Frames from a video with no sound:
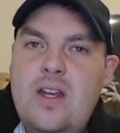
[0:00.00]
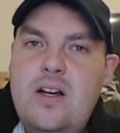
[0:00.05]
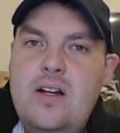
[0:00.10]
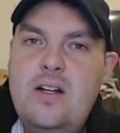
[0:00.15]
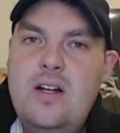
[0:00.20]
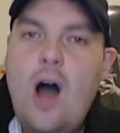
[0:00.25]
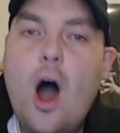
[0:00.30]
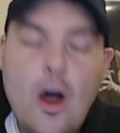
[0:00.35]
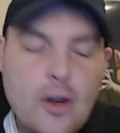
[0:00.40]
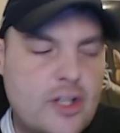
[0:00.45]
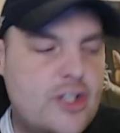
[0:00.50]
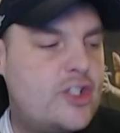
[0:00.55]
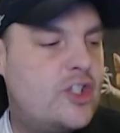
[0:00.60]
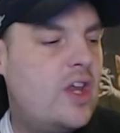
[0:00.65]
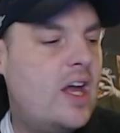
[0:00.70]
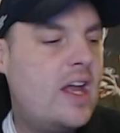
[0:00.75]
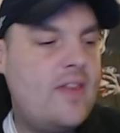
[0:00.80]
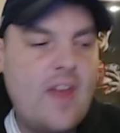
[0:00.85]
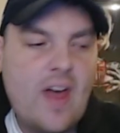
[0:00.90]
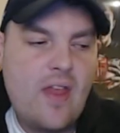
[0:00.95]

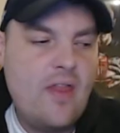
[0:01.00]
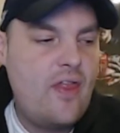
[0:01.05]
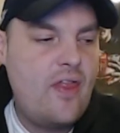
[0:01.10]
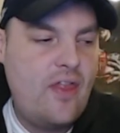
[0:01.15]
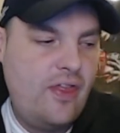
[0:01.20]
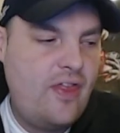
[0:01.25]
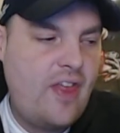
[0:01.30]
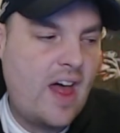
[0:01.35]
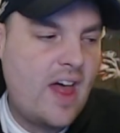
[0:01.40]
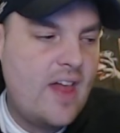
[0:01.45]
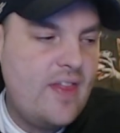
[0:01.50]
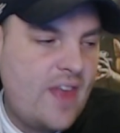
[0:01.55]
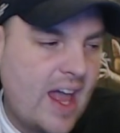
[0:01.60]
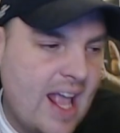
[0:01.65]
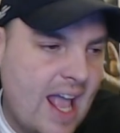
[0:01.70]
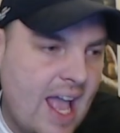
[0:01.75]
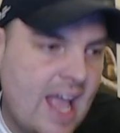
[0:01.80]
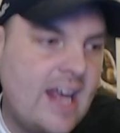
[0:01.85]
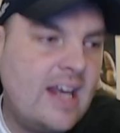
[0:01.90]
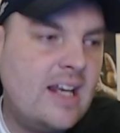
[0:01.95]
Honestly,
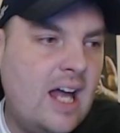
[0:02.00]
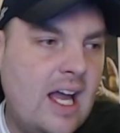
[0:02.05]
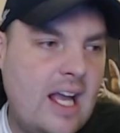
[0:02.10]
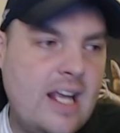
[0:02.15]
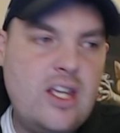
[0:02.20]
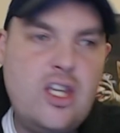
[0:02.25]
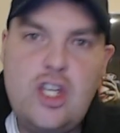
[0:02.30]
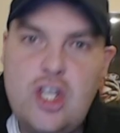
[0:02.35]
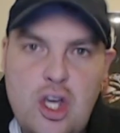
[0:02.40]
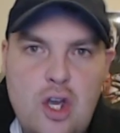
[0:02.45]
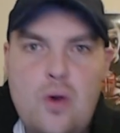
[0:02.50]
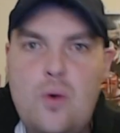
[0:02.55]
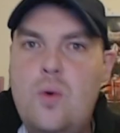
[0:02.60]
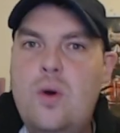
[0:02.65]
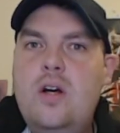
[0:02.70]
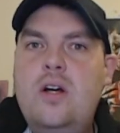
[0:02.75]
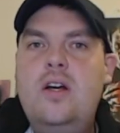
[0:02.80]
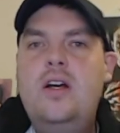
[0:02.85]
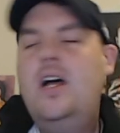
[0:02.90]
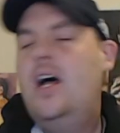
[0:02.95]
they ain't like you
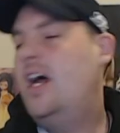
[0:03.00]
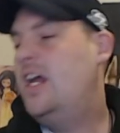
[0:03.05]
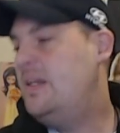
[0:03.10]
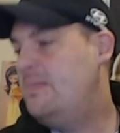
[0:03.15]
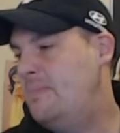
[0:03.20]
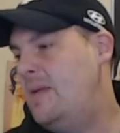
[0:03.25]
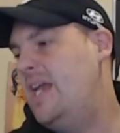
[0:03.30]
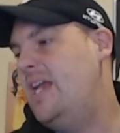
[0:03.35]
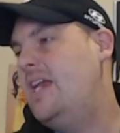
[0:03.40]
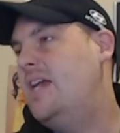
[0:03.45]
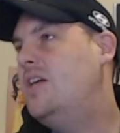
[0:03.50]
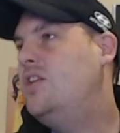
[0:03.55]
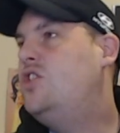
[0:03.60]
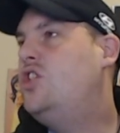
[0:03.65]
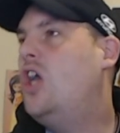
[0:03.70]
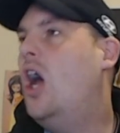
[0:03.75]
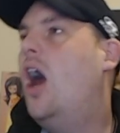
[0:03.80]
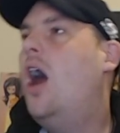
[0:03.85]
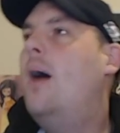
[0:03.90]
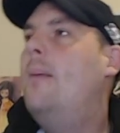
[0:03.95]
and me. Do
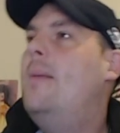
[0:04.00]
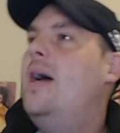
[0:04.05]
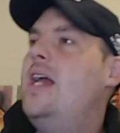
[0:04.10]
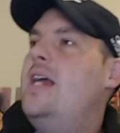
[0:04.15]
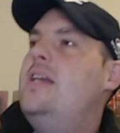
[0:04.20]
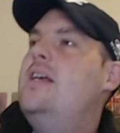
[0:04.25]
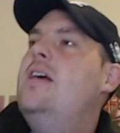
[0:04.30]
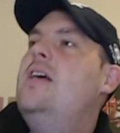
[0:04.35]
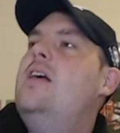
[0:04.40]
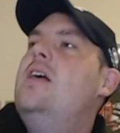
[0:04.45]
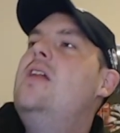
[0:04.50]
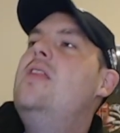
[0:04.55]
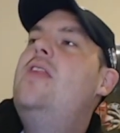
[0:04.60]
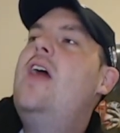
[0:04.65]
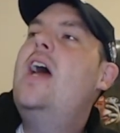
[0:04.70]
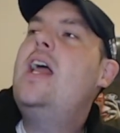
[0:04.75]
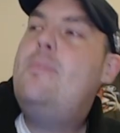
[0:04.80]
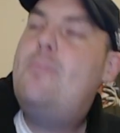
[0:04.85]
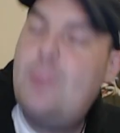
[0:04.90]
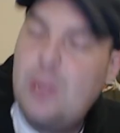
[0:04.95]
you know what I mean?
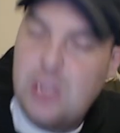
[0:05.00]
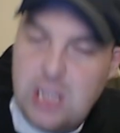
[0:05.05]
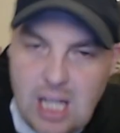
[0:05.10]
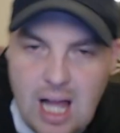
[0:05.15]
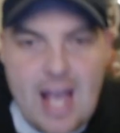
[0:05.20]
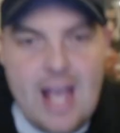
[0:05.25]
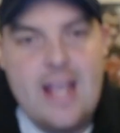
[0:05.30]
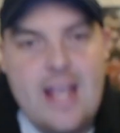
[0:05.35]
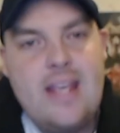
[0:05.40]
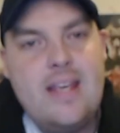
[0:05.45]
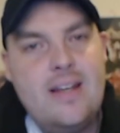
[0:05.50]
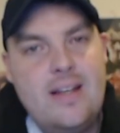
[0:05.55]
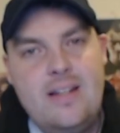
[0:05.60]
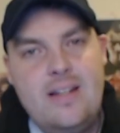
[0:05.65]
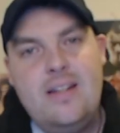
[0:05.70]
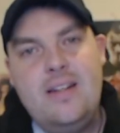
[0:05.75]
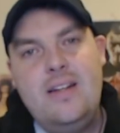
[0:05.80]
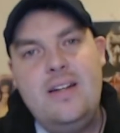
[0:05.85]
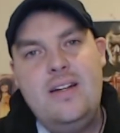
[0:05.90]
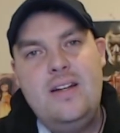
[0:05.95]
They play.
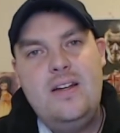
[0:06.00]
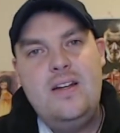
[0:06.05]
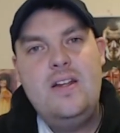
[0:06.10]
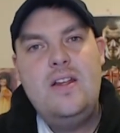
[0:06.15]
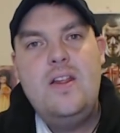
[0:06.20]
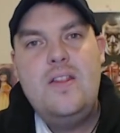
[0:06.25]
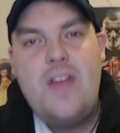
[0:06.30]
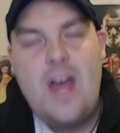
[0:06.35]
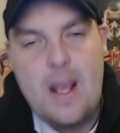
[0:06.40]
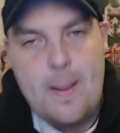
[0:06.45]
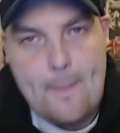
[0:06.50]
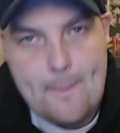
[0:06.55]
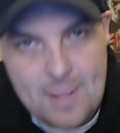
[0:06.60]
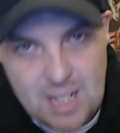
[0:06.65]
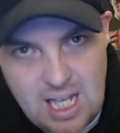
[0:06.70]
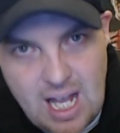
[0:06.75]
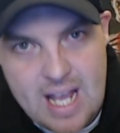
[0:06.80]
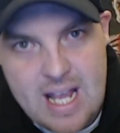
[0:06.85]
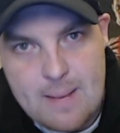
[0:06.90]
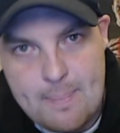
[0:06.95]
They
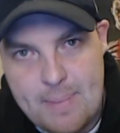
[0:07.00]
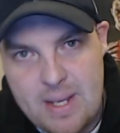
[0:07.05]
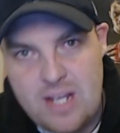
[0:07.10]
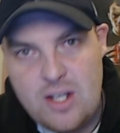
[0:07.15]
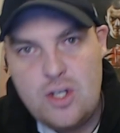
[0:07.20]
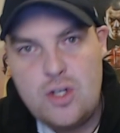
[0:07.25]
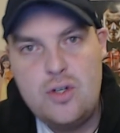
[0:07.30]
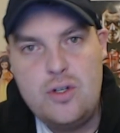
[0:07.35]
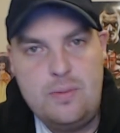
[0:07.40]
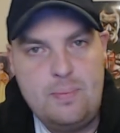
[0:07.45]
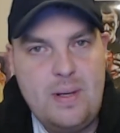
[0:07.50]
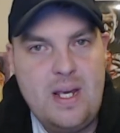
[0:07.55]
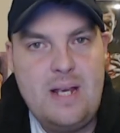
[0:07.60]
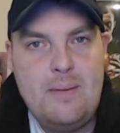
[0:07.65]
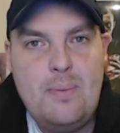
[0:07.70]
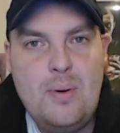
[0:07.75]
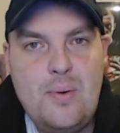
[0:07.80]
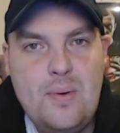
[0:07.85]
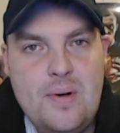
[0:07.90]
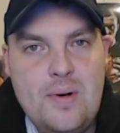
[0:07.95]
play at being good
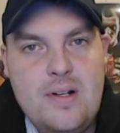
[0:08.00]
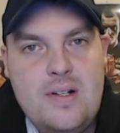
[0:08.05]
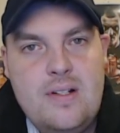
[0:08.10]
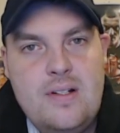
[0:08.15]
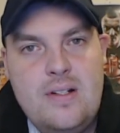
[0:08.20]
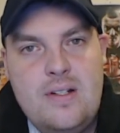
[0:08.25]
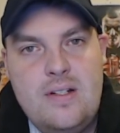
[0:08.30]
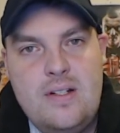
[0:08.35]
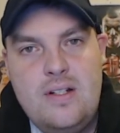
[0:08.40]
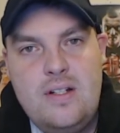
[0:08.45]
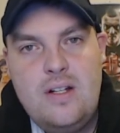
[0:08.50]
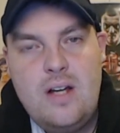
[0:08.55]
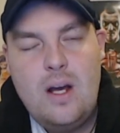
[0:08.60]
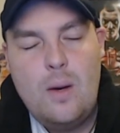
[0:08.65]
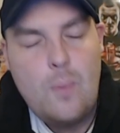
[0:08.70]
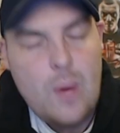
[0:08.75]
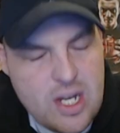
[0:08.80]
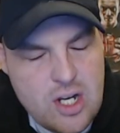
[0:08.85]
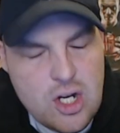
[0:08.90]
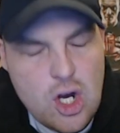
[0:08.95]
people. And
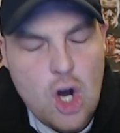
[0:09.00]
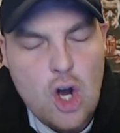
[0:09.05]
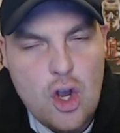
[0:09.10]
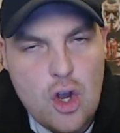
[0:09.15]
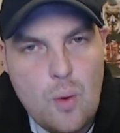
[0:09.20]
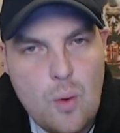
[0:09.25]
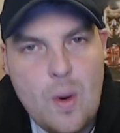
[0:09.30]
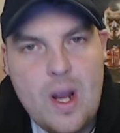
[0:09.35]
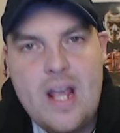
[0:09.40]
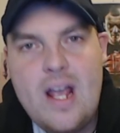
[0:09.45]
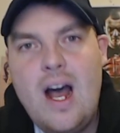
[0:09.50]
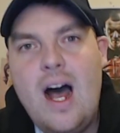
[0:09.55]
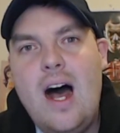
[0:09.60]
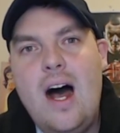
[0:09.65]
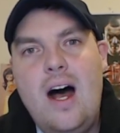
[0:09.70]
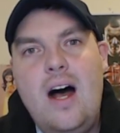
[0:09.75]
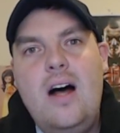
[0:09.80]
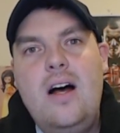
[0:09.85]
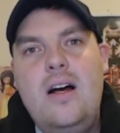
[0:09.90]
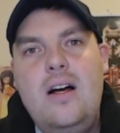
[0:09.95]
we know who we
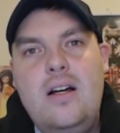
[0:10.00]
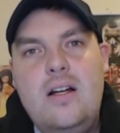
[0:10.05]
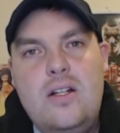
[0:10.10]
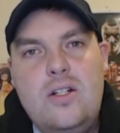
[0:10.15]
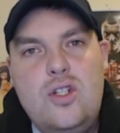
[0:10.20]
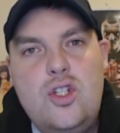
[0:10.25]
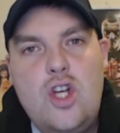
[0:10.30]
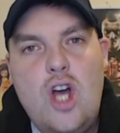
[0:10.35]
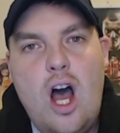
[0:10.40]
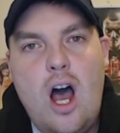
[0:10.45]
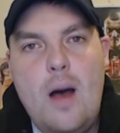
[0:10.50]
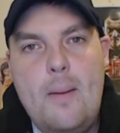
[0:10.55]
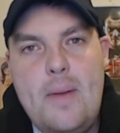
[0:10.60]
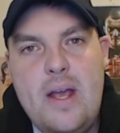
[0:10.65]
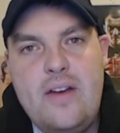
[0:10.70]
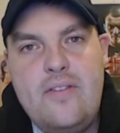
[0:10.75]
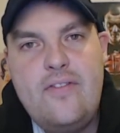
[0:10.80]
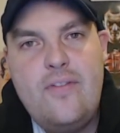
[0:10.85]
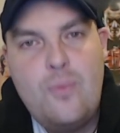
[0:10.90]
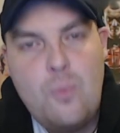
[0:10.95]
are. Do you know what I
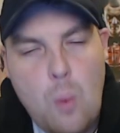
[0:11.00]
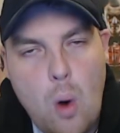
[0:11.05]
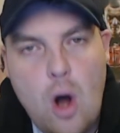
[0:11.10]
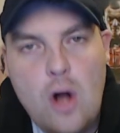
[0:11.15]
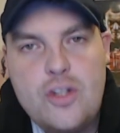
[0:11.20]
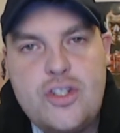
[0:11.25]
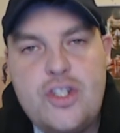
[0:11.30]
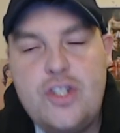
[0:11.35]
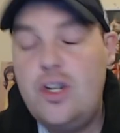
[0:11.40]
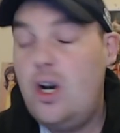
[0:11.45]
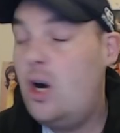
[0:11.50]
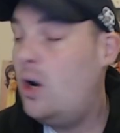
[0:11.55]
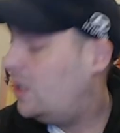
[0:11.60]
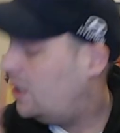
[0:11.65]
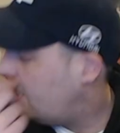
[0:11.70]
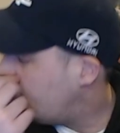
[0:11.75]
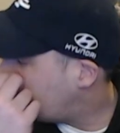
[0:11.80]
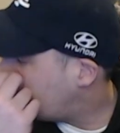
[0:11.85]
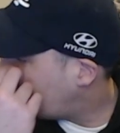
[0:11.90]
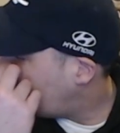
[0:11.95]
mean? Warts and all. At
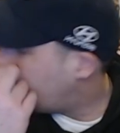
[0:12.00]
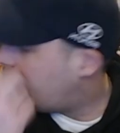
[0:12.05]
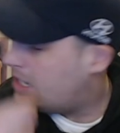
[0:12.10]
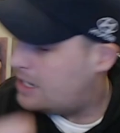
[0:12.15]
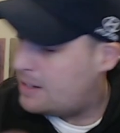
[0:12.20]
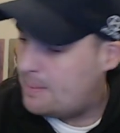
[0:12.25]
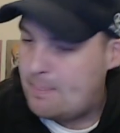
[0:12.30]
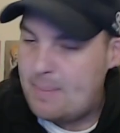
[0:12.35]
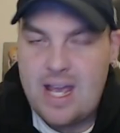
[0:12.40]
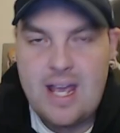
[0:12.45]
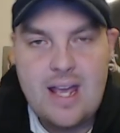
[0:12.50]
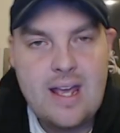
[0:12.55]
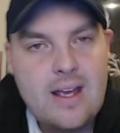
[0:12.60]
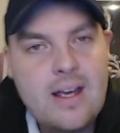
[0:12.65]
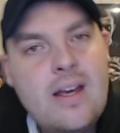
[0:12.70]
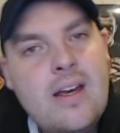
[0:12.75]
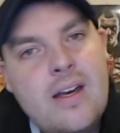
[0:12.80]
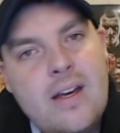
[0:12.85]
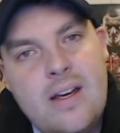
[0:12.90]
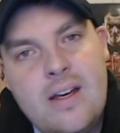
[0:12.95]
least we can admit it.
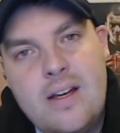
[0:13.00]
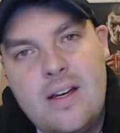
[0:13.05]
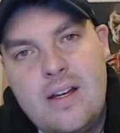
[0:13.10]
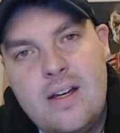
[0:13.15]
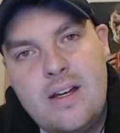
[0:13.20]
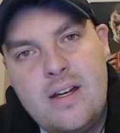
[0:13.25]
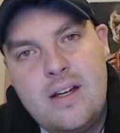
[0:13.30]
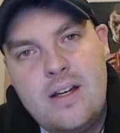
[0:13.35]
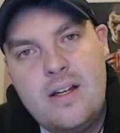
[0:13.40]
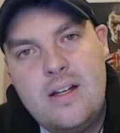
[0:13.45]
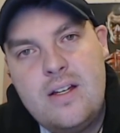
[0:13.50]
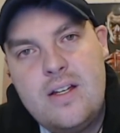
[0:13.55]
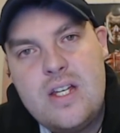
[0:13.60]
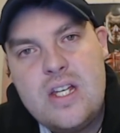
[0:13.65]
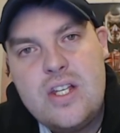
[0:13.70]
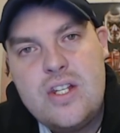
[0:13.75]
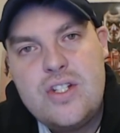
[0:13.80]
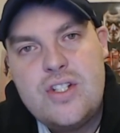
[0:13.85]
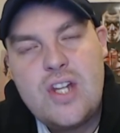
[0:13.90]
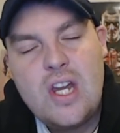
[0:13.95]

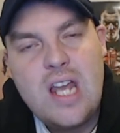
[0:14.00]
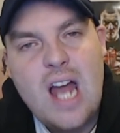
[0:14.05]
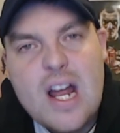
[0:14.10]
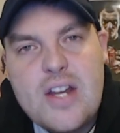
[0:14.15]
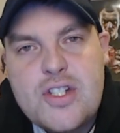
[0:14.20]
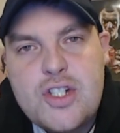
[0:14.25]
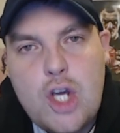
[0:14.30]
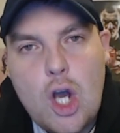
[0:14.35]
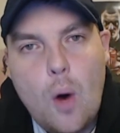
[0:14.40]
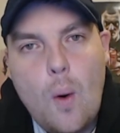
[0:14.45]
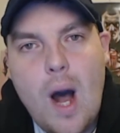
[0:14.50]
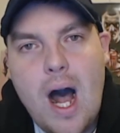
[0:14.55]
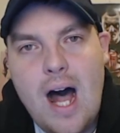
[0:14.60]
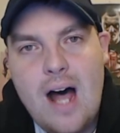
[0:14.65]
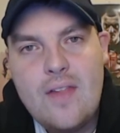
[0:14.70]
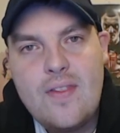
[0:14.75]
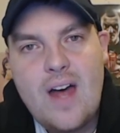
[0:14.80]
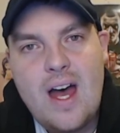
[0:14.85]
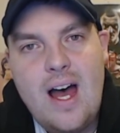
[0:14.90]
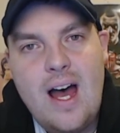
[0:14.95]
So let's go
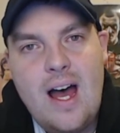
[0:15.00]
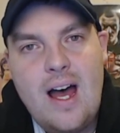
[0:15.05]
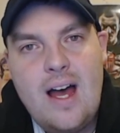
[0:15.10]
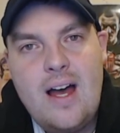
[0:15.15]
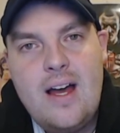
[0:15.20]
out there.